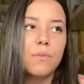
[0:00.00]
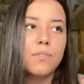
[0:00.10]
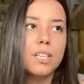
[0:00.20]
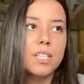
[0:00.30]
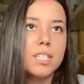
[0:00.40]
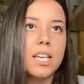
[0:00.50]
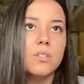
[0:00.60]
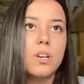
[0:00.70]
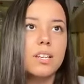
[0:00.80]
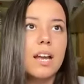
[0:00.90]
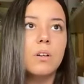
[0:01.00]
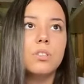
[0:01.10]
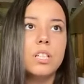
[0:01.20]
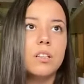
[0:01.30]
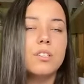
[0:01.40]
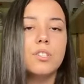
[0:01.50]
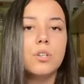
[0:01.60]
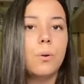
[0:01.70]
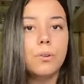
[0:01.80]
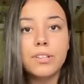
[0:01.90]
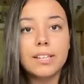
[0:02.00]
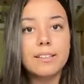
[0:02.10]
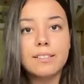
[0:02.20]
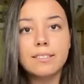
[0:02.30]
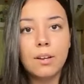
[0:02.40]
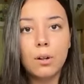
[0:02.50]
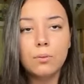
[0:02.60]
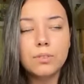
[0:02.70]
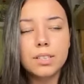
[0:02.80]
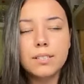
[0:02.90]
of these things right now till this whole thing is solved,